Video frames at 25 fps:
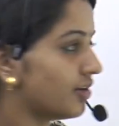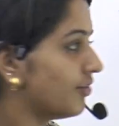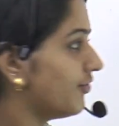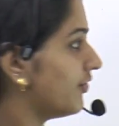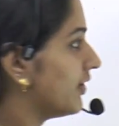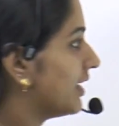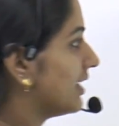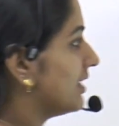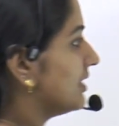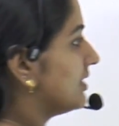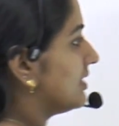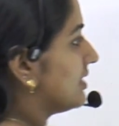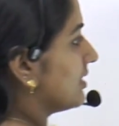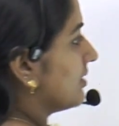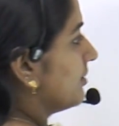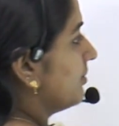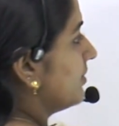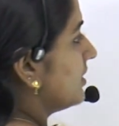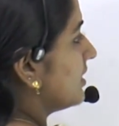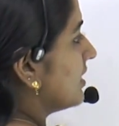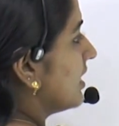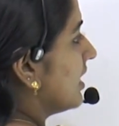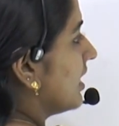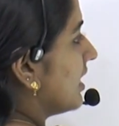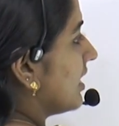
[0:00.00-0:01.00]

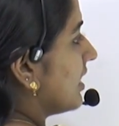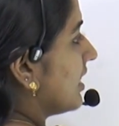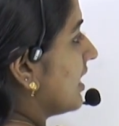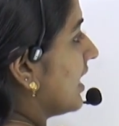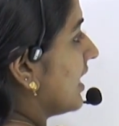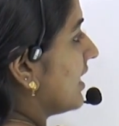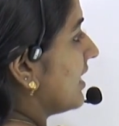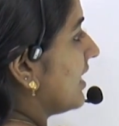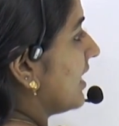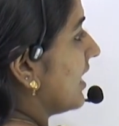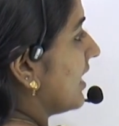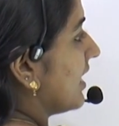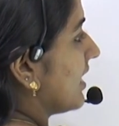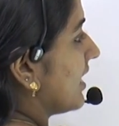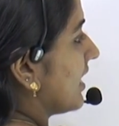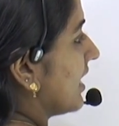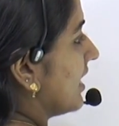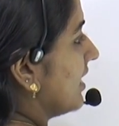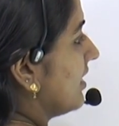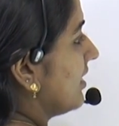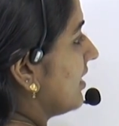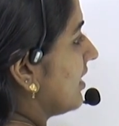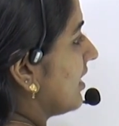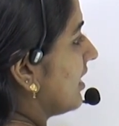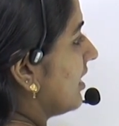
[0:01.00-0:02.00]
items that I
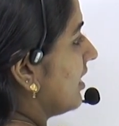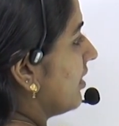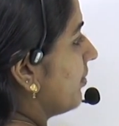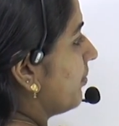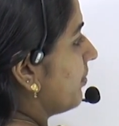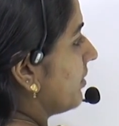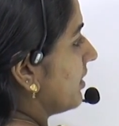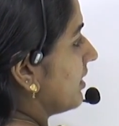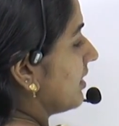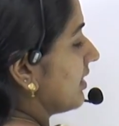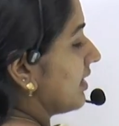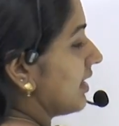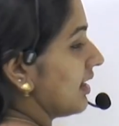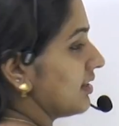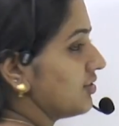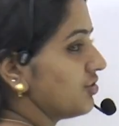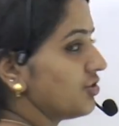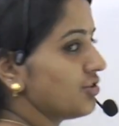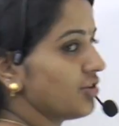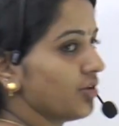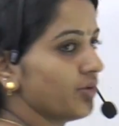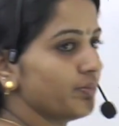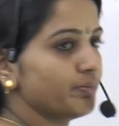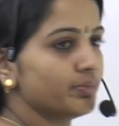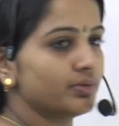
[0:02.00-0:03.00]
can keep in that
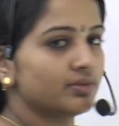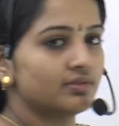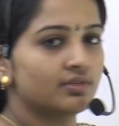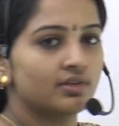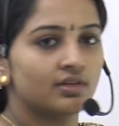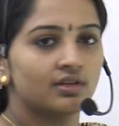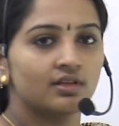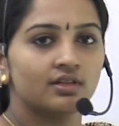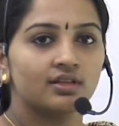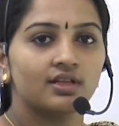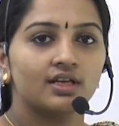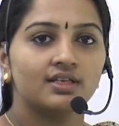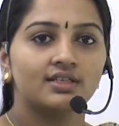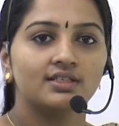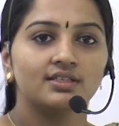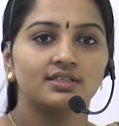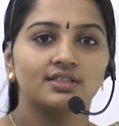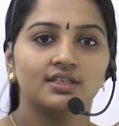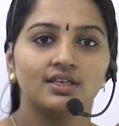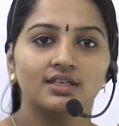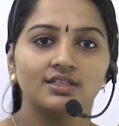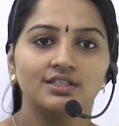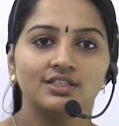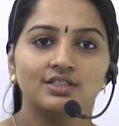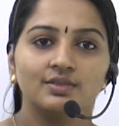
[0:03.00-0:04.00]
shop. That is
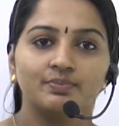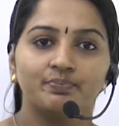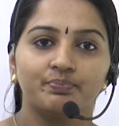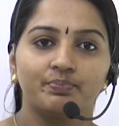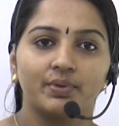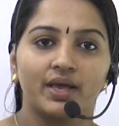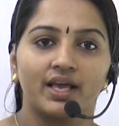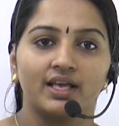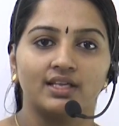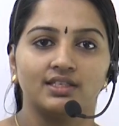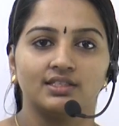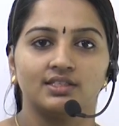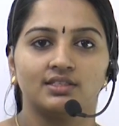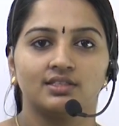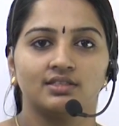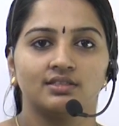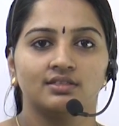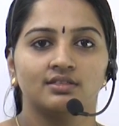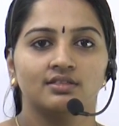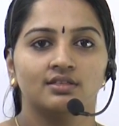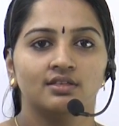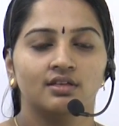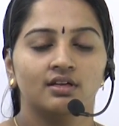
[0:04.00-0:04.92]
the space.